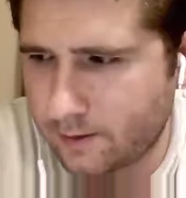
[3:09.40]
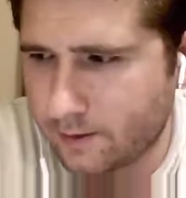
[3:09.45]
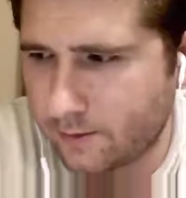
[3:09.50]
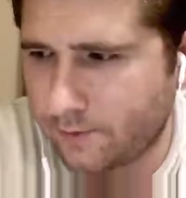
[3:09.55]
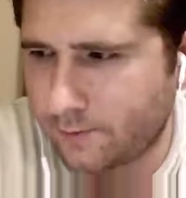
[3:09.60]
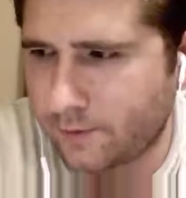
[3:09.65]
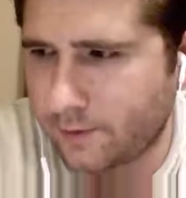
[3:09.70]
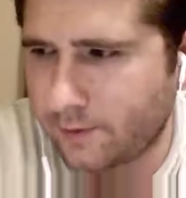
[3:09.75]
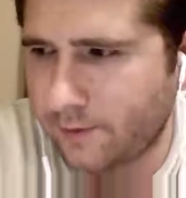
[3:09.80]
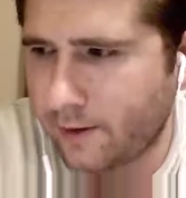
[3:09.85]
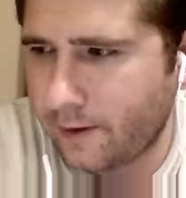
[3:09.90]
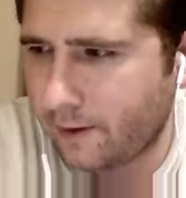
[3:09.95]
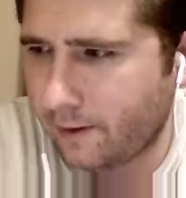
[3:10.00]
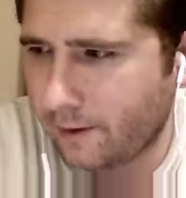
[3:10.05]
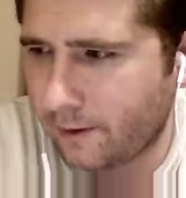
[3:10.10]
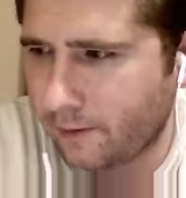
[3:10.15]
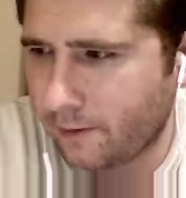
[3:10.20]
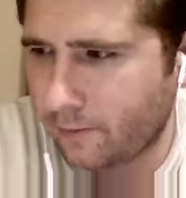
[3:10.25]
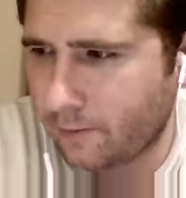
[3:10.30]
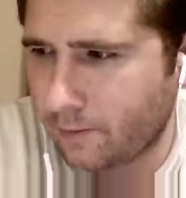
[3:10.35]
feel
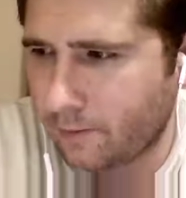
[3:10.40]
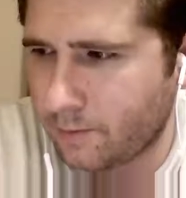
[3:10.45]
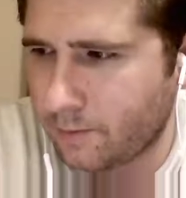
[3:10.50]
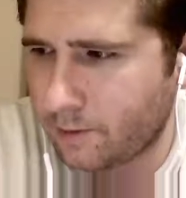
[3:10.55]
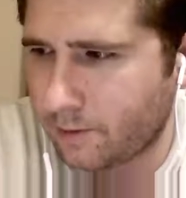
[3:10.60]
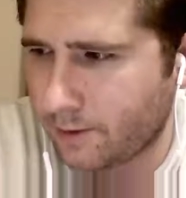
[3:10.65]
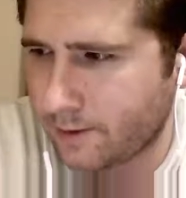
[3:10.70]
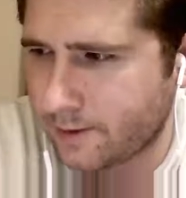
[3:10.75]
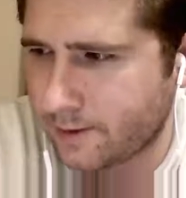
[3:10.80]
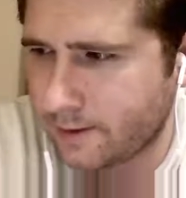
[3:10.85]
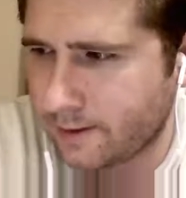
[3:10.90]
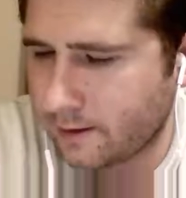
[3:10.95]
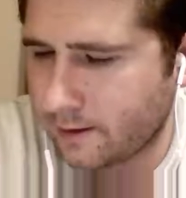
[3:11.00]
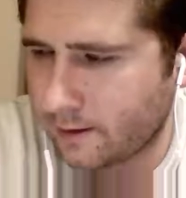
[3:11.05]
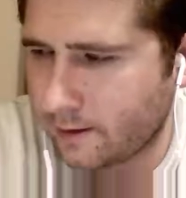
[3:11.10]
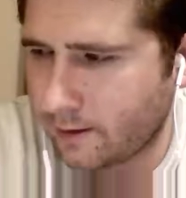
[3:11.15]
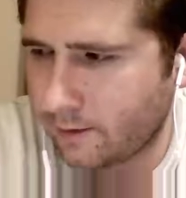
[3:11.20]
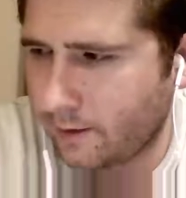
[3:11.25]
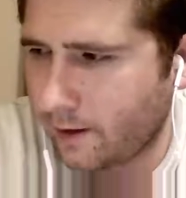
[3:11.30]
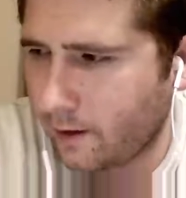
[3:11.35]
that remorse and
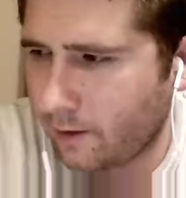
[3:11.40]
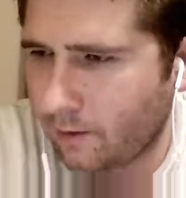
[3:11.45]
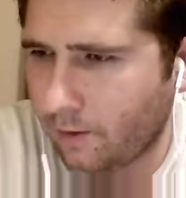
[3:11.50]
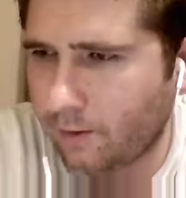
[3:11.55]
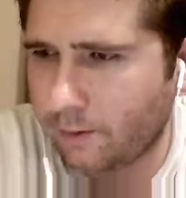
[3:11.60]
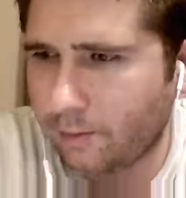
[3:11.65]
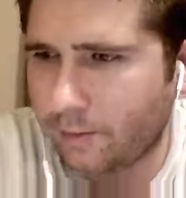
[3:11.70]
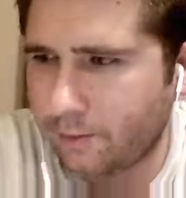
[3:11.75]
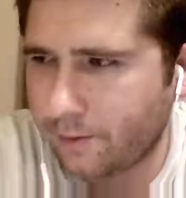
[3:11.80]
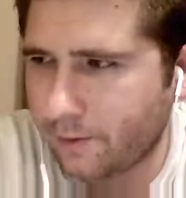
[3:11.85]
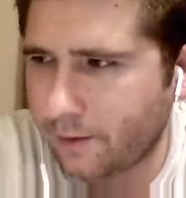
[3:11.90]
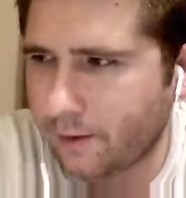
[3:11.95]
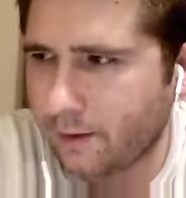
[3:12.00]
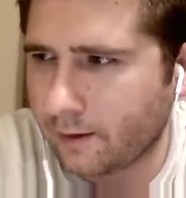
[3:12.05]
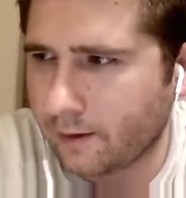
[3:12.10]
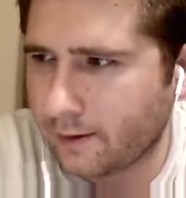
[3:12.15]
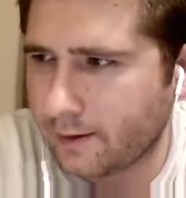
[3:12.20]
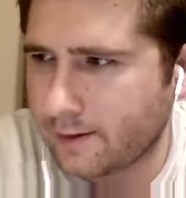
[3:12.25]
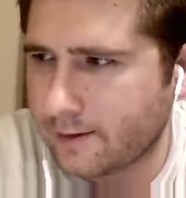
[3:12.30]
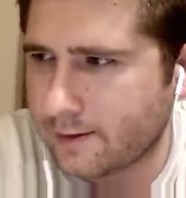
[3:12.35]
that horrible
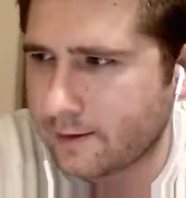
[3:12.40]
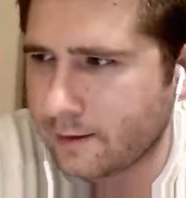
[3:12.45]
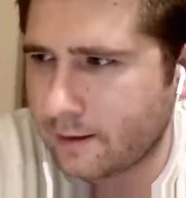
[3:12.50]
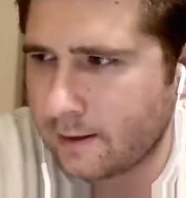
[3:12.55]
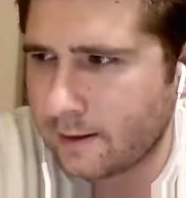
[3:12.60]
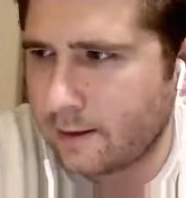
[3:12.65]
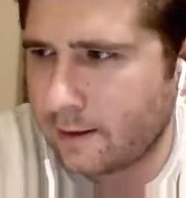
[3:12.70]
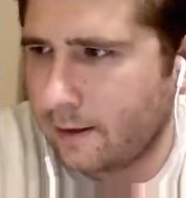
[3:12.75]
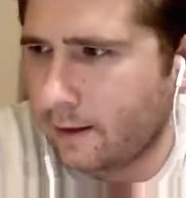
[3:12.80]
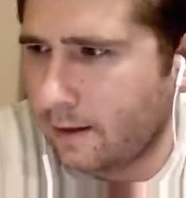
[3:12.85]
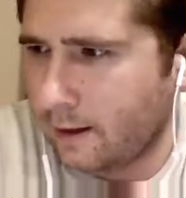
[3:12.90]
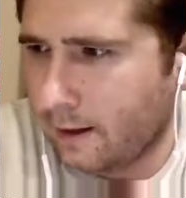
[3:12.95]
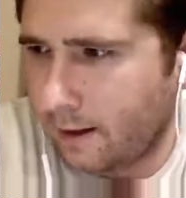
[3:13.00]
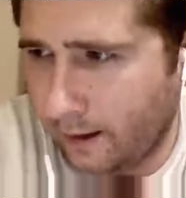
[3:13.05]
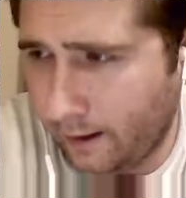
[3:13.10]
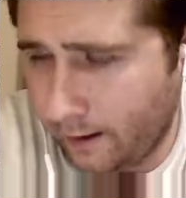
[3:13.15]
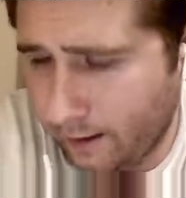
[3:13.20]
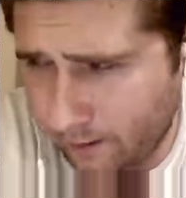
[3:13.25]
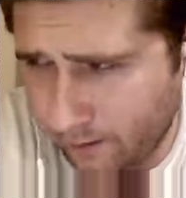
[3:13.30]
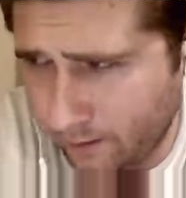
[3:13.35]
feeling, because
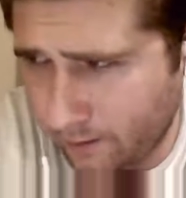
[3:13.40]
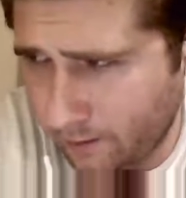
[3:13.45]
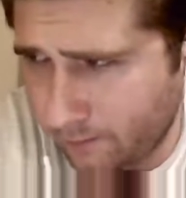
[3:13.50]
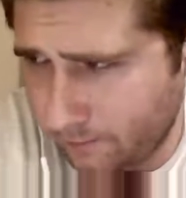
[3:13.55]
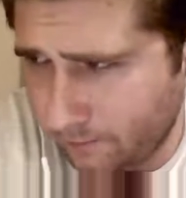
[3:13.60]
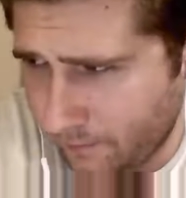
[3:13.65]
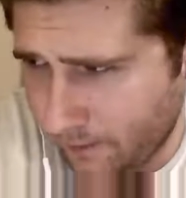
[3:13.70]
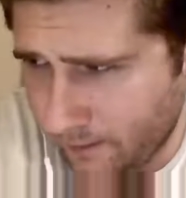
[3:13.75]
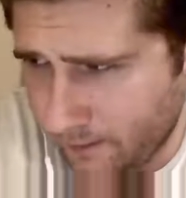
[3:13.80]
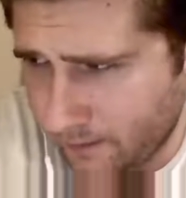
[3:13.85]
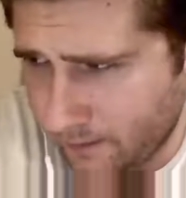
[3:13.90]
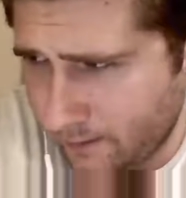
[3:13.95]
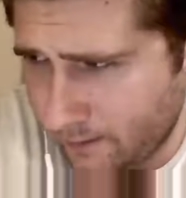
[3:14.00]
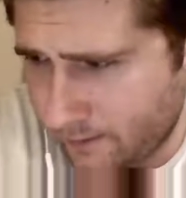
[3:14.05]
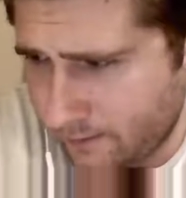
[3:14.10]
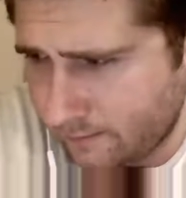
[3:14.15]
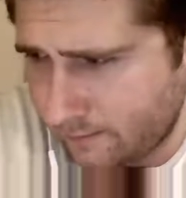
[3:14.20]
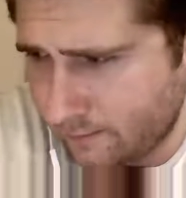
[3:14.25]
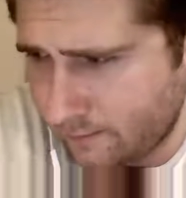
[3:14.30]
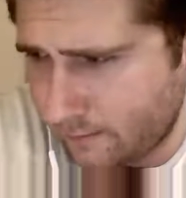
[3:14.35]
I don't know,
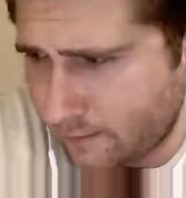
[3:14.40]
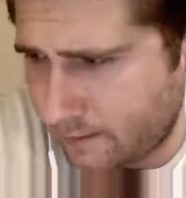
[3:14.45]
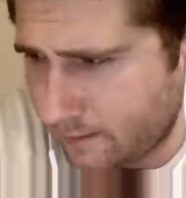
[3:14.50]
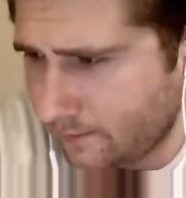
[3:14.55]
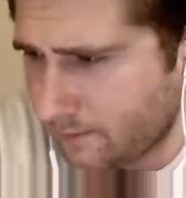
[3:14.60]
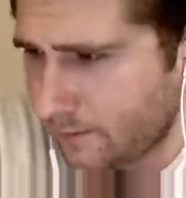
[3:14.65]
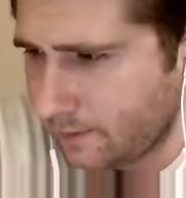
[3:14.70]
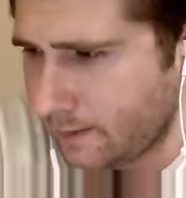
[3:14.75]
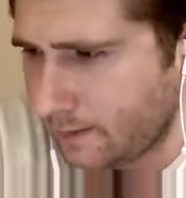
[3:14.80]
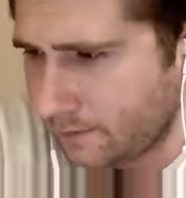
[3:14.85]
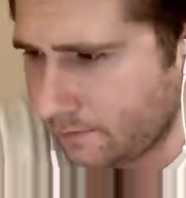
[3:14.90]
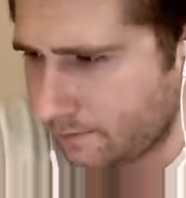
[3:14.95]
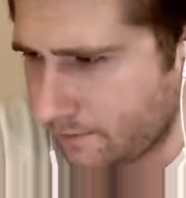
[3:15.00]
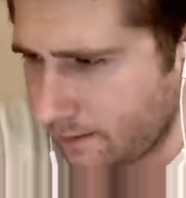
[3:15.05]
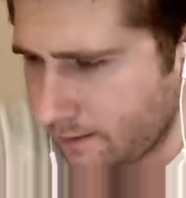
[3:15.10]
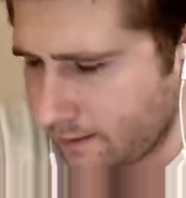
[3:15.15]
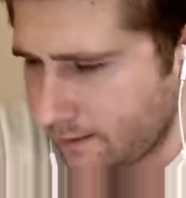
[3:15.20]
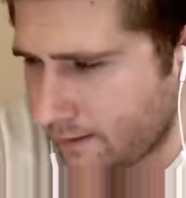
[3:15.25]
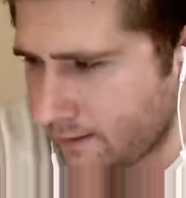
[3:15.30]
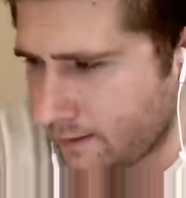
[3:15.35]
to me
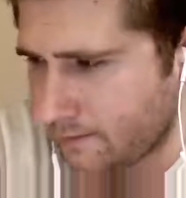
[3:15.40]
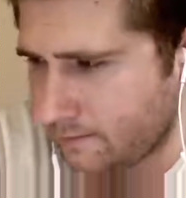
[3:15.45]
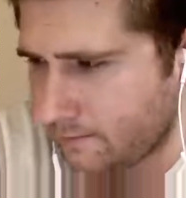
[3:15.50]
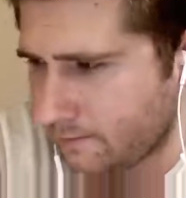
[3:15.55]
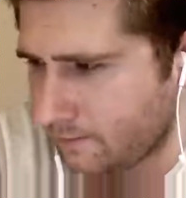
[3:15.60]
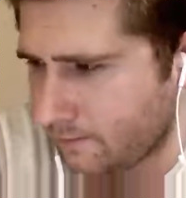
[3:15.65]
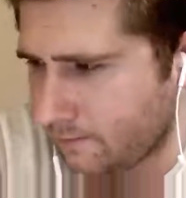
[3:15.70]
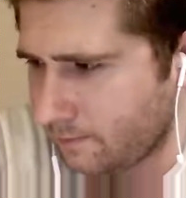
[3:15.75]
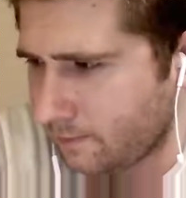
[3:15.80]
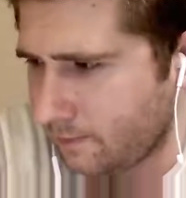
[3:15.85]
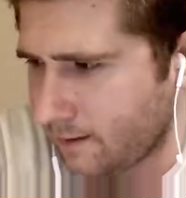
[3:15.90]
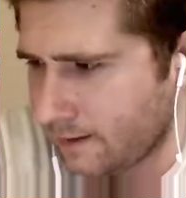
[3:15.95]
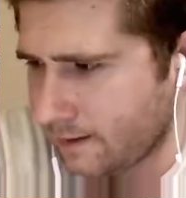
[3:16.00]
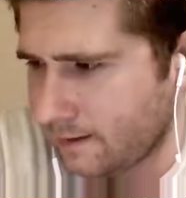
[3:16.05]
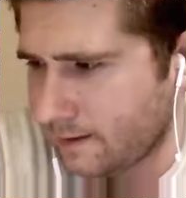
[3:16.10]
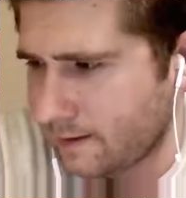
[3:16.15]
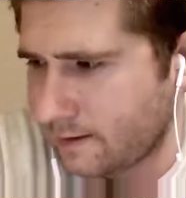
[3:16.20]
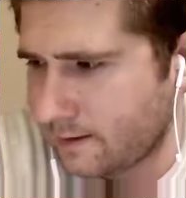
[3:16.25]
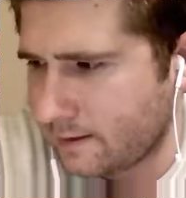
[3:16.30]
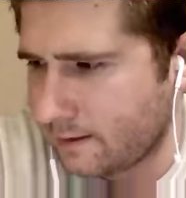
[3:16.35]
it just makes
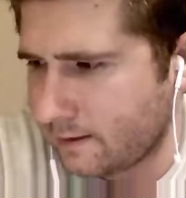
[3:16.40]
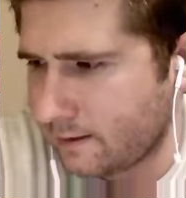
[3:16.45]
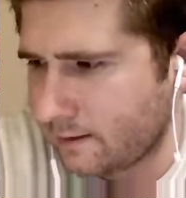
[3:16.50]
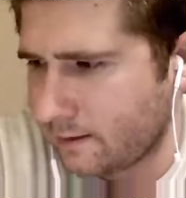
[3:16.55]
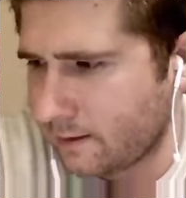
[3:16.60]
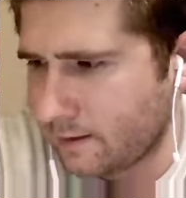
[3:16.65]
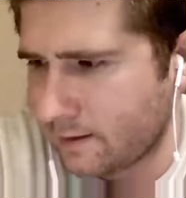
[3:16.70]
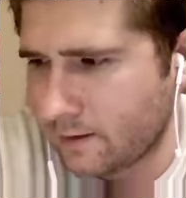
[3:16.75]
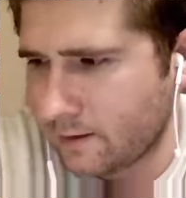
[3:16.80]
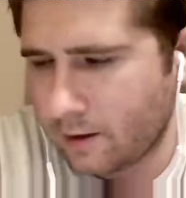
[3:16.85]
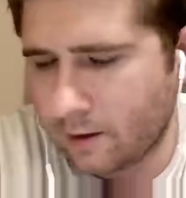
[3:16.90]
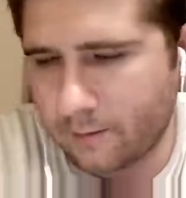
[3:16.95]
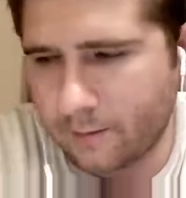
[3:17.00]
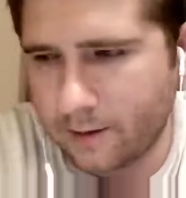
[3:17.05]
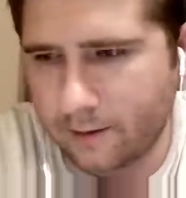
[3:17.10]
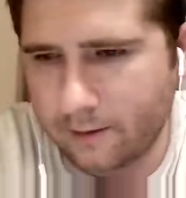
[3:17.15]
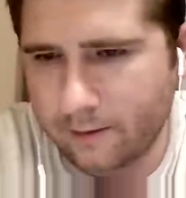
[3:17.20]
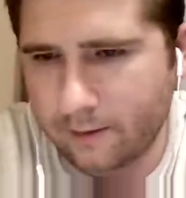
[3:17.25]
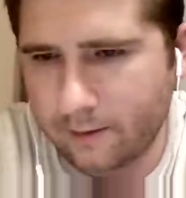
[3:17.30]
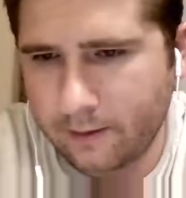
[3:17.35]
the
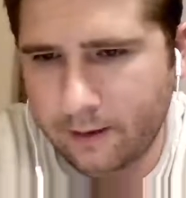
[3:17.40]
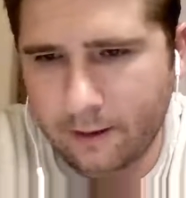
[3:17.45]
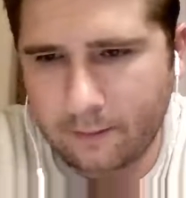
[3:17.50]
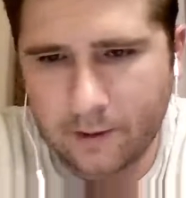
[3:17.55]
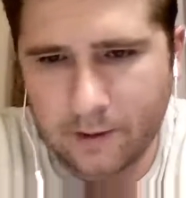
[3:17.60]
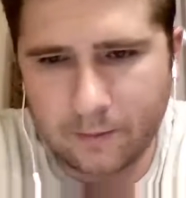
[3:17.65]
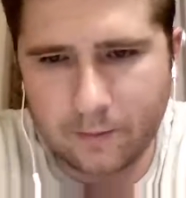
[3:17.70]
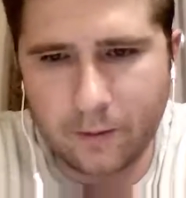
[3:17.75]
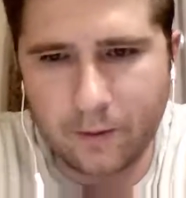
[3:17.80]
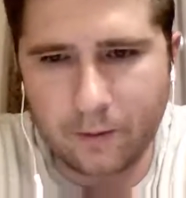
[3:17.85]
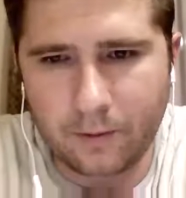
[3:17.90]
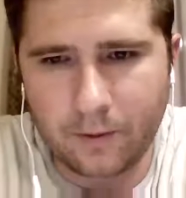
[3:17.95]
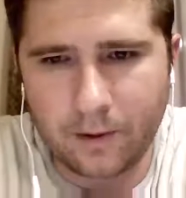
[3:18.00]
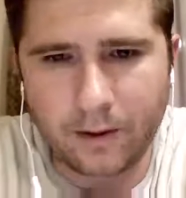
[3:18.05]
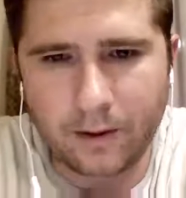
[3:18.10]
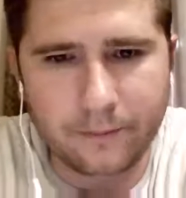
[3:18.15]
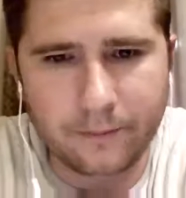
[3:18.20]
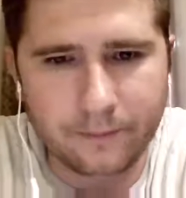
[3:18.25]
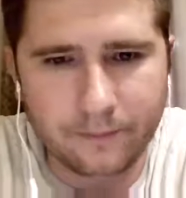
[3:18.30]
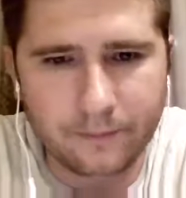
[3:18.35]
atonement that much more
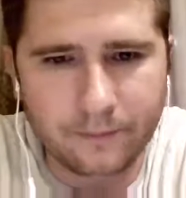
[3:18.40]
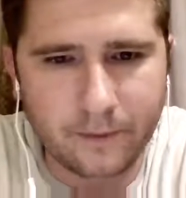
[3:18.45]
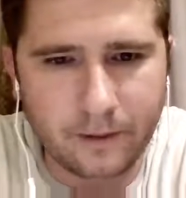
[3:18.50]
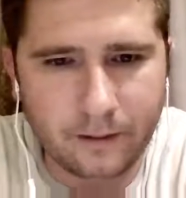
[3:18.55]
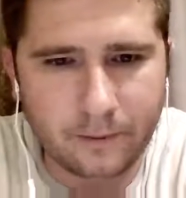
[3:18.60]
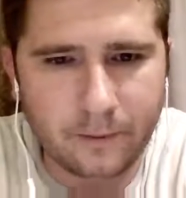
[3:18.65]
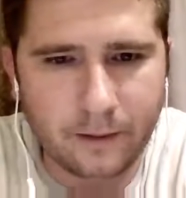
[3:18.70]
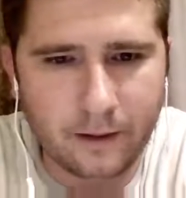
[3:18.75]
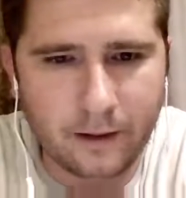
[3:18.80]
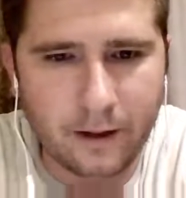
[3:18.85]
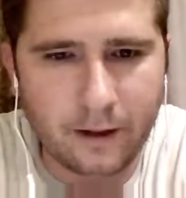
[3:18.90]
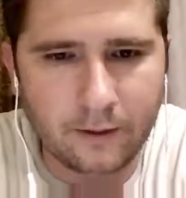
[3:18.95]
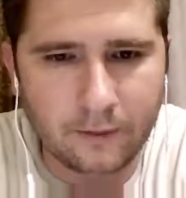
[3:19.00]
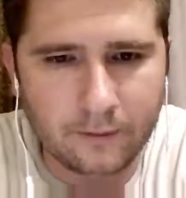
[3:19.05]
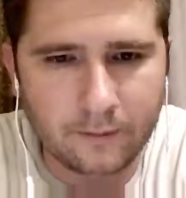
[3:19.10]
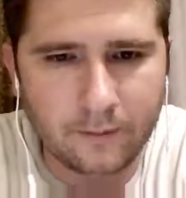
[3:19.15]
real in my life.